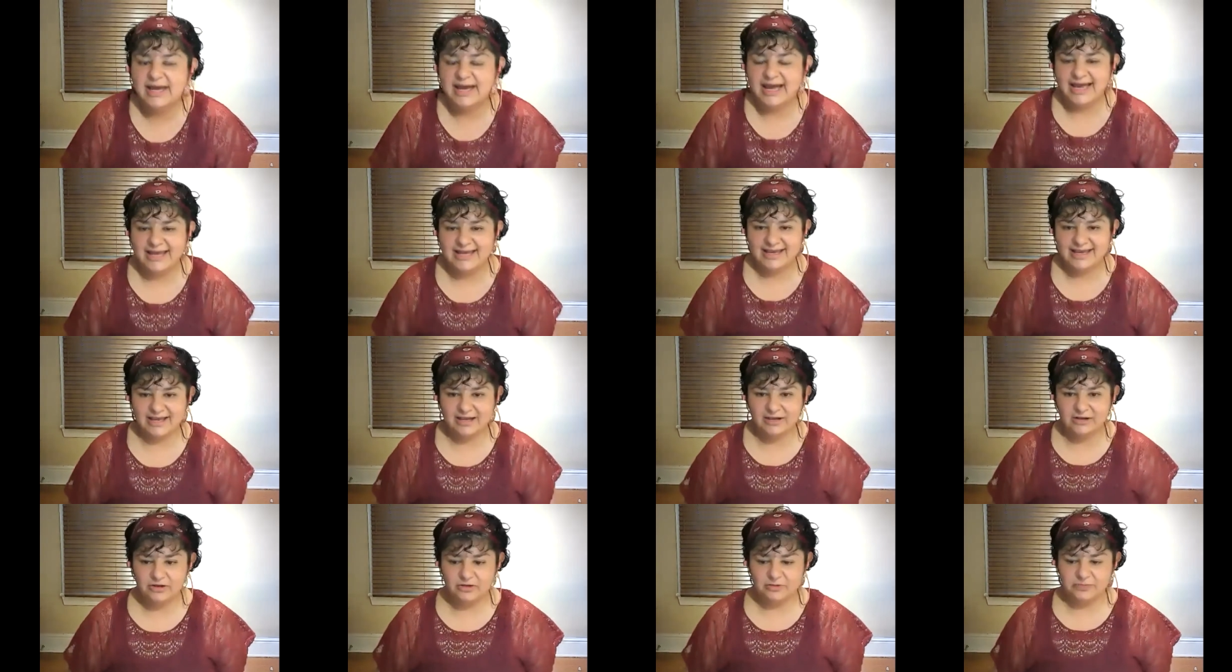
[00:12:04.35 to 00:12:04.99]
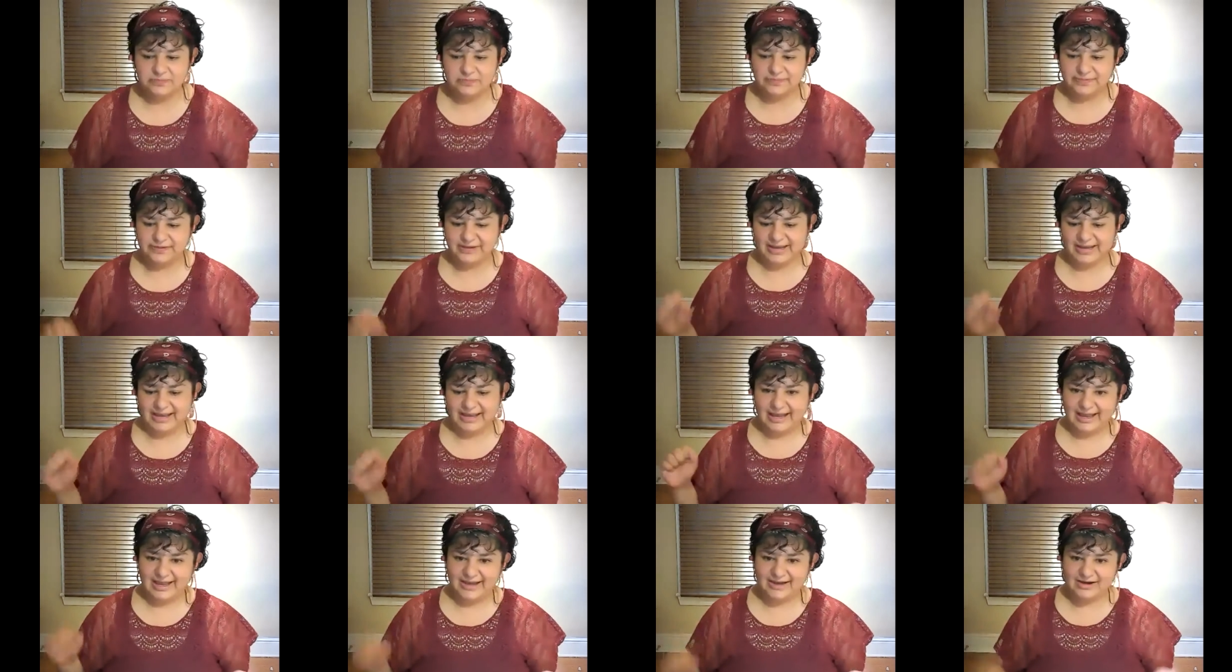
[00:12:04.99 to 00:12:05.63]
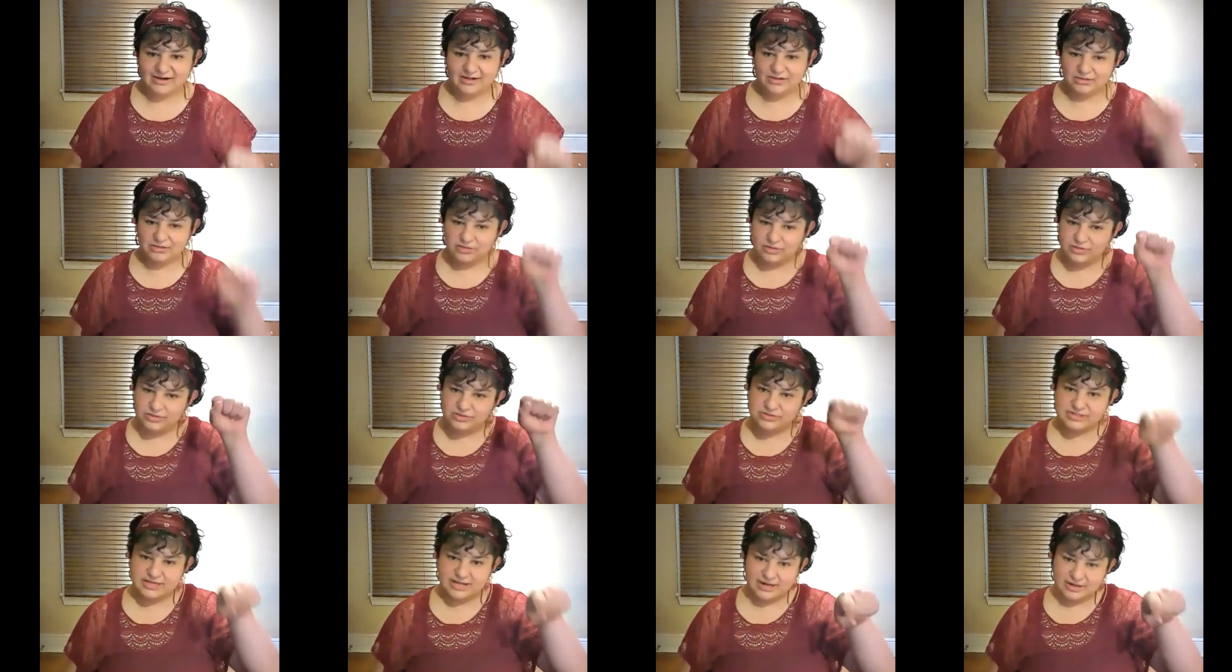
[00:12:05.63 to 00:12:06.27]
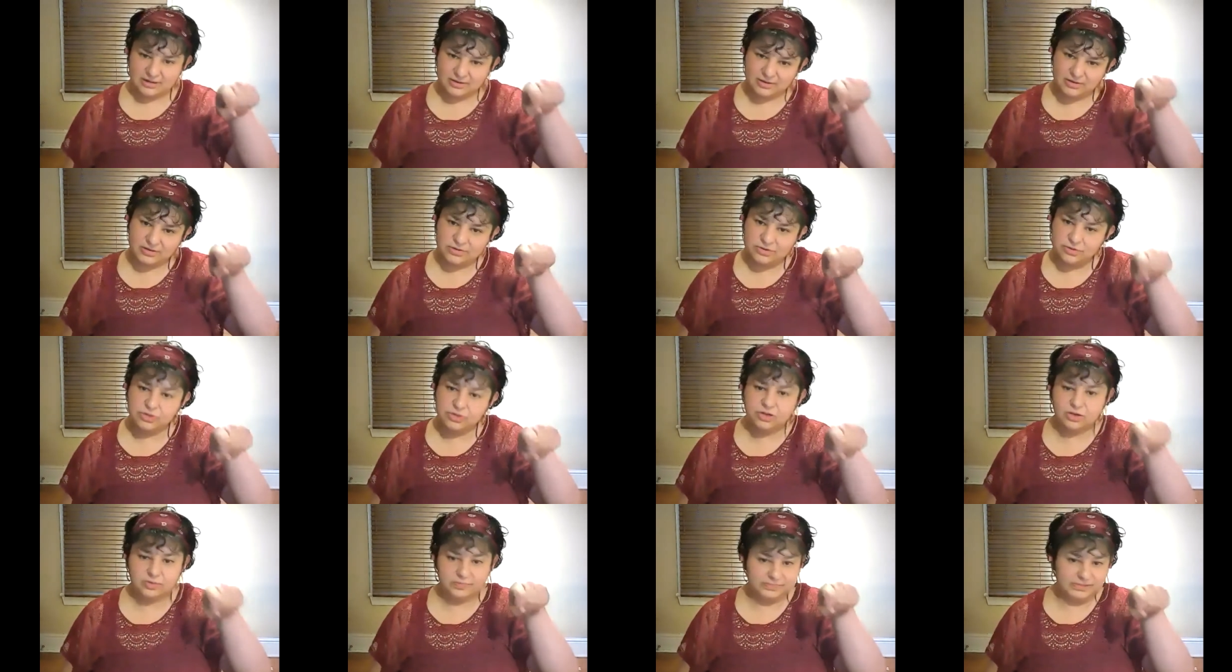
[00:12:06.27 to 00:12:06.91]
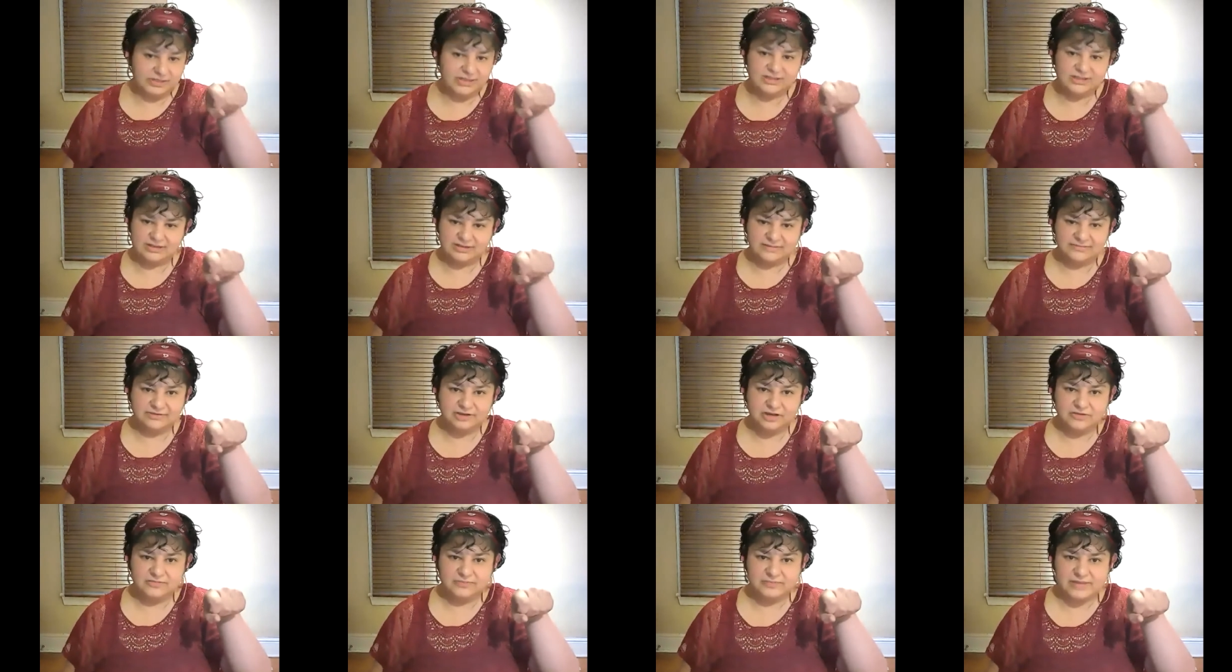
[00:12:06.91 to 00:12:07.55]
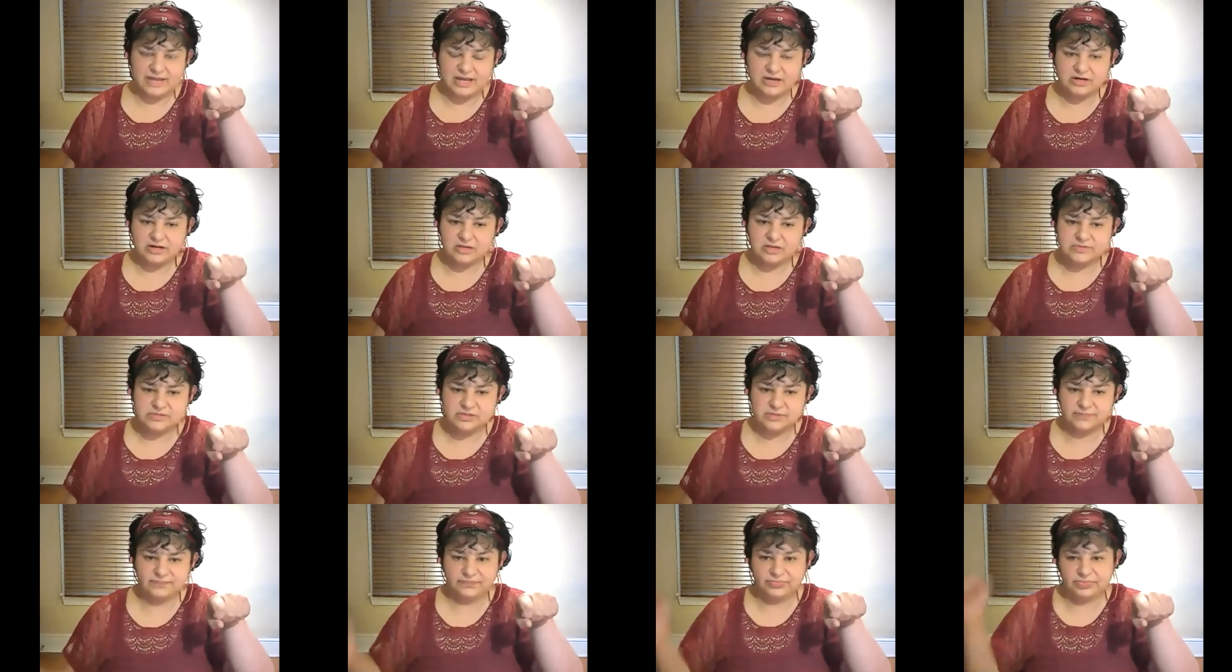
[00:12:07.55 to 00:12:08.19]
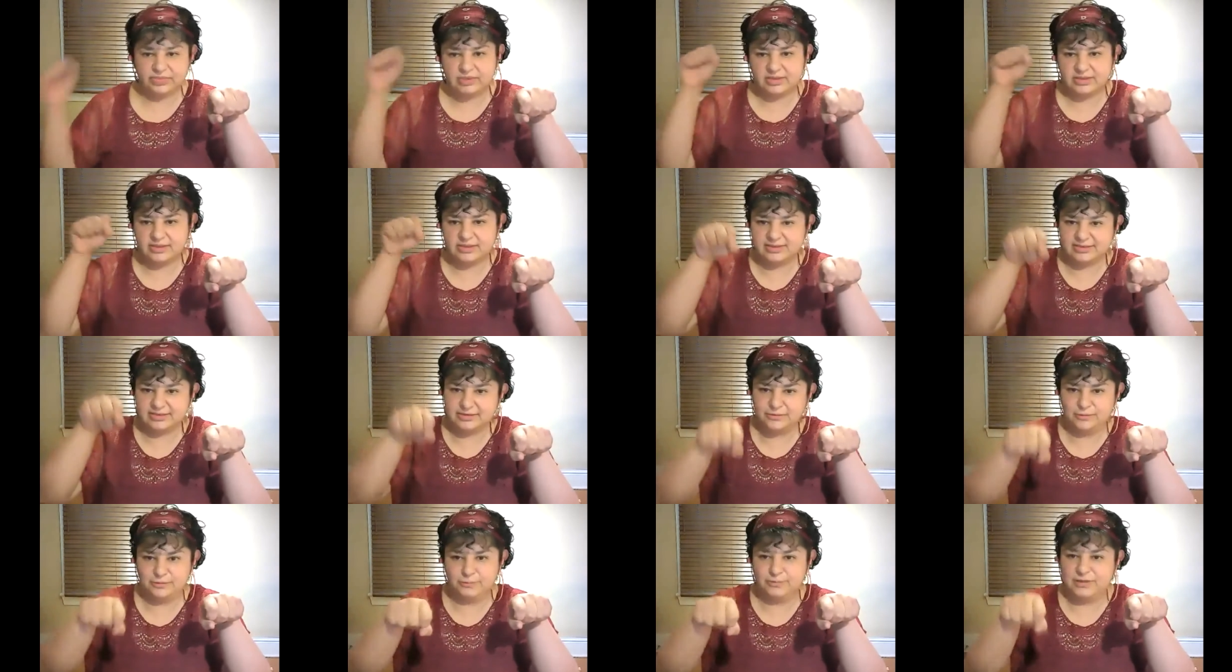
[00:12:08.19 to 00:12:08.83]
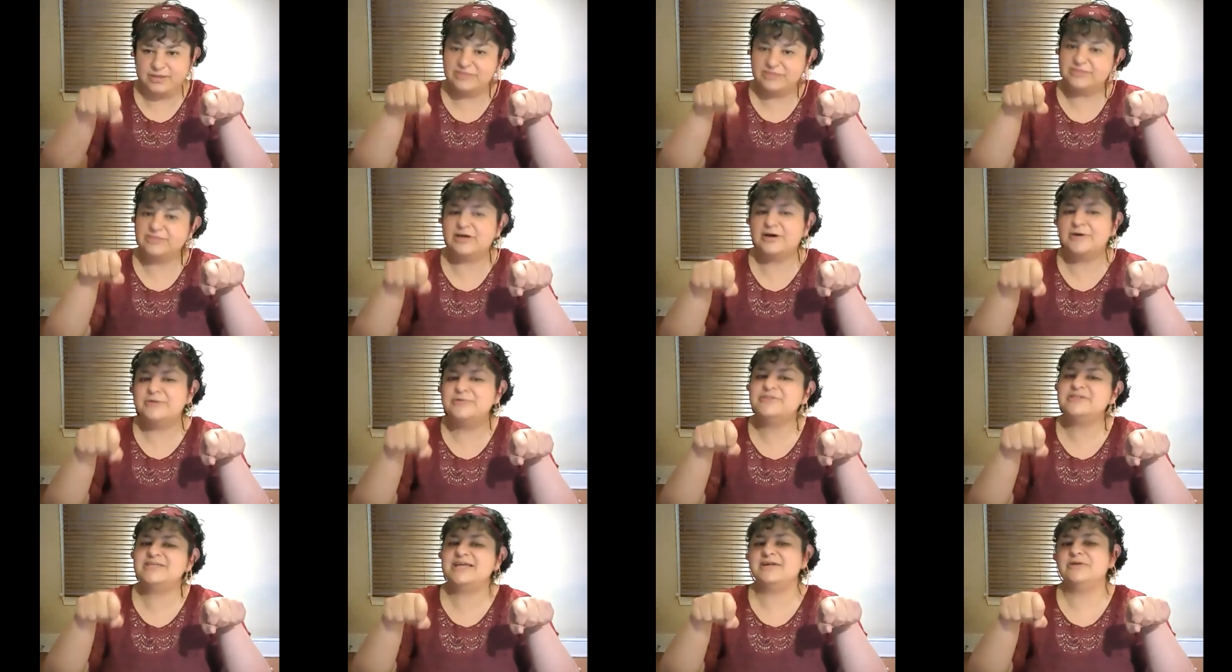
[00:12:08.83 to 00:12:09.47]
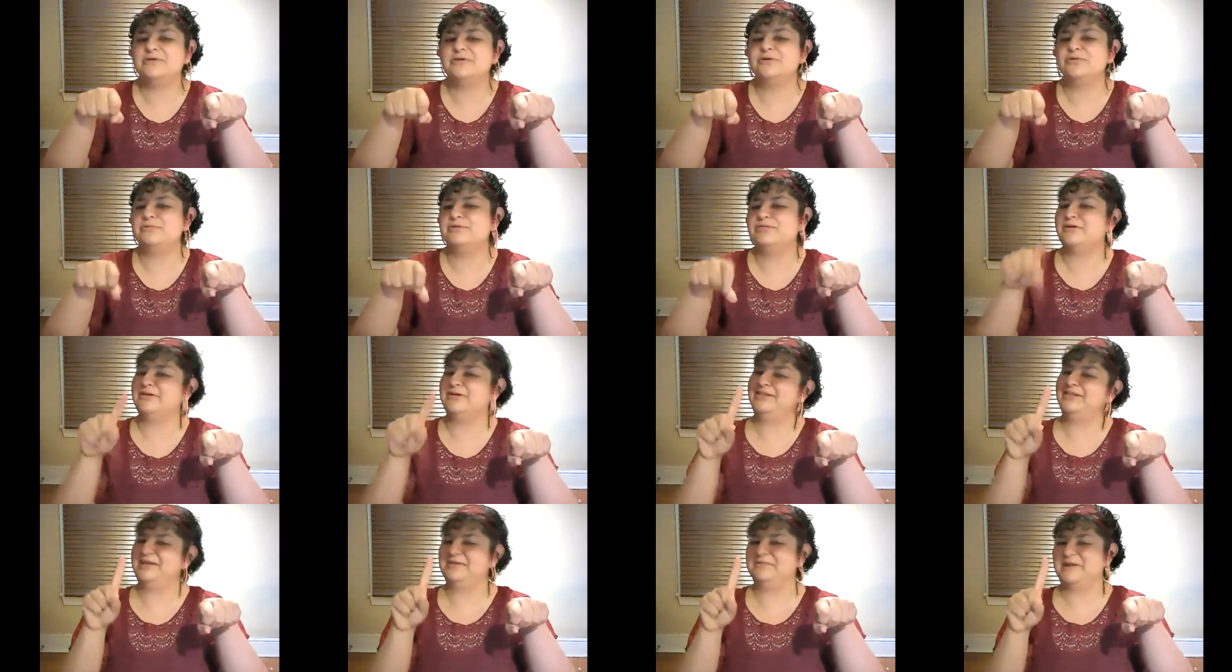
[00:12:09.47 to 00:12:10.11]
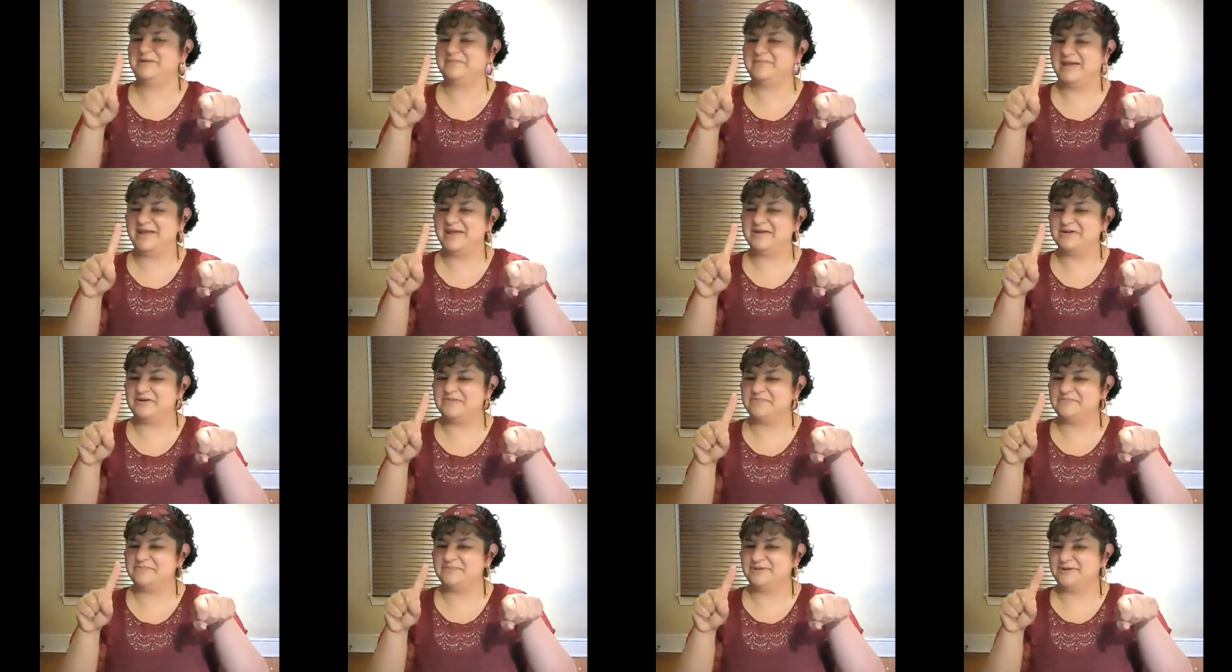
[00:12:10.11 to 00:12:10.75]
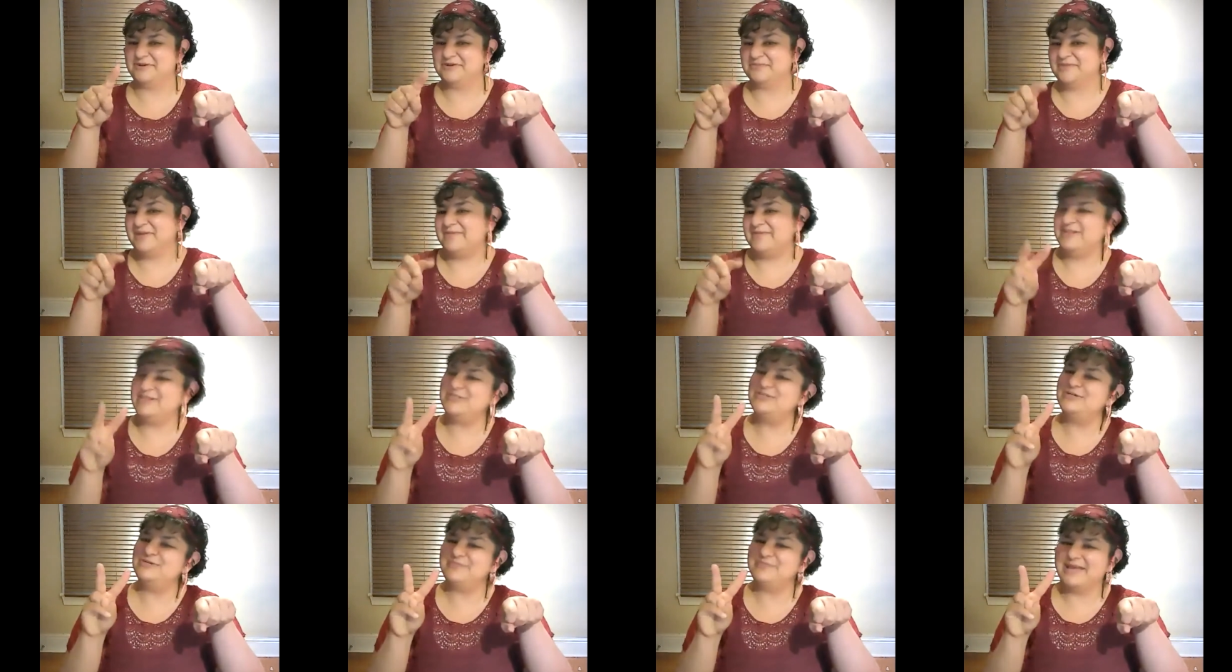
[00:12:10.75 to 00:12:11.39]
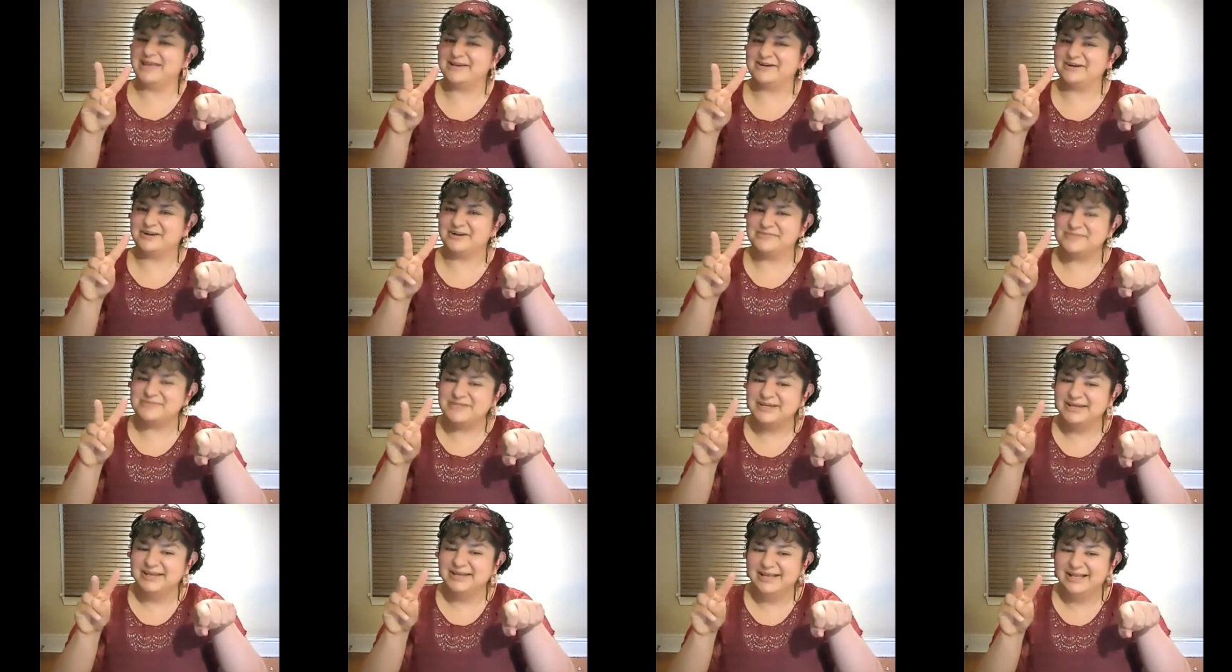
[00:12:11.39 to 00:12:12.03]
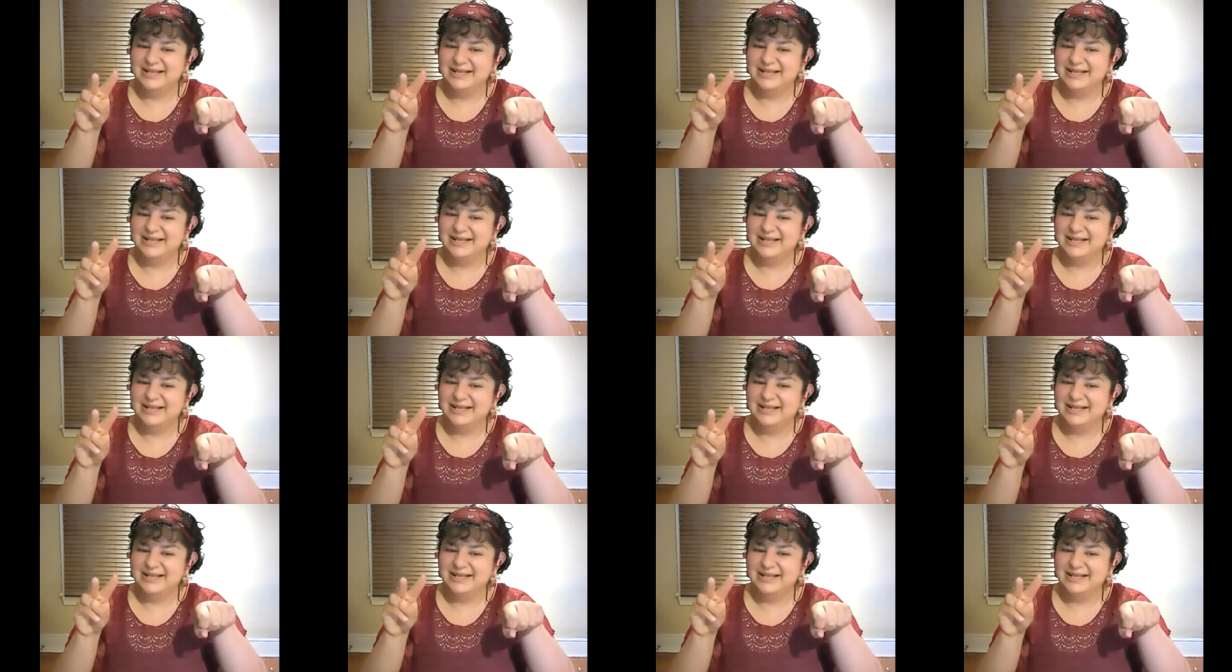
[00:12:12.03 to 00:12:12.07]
I can compare those that grew completely free of microbes with those that grew with only one microbe or maybe two microbes,